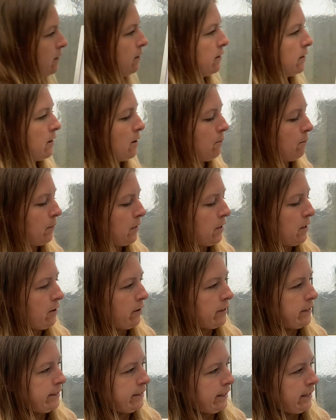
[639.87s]
Number
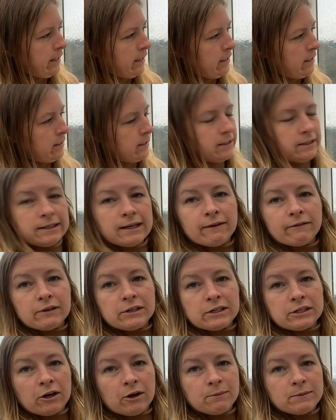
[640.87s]
19, 7
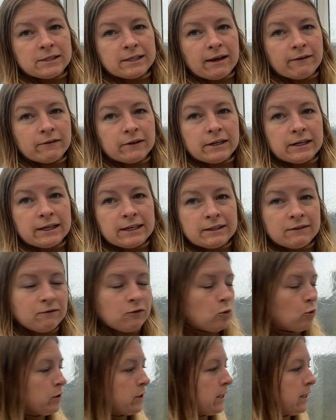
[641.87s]
times 7 is
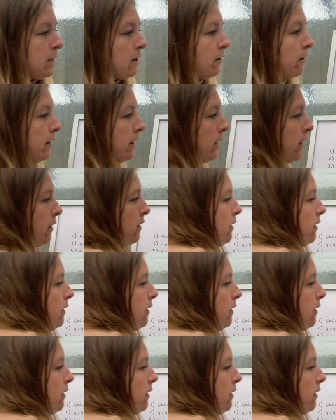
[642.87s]
49.